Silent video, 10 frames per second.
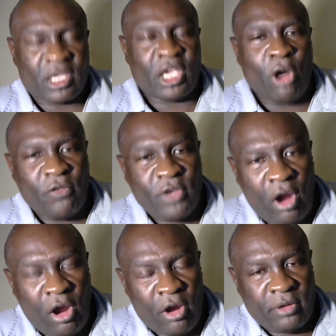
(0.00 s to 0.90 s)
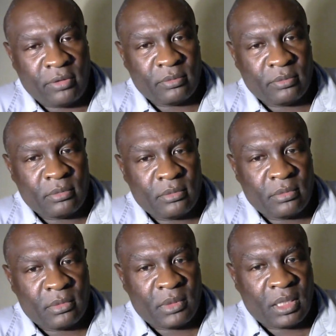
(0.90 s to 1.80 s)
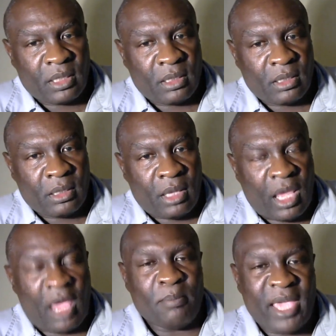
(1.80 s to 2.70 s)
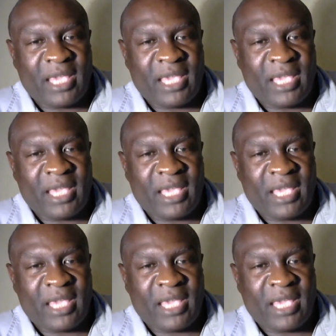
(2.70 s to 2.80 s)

Get over your hurt and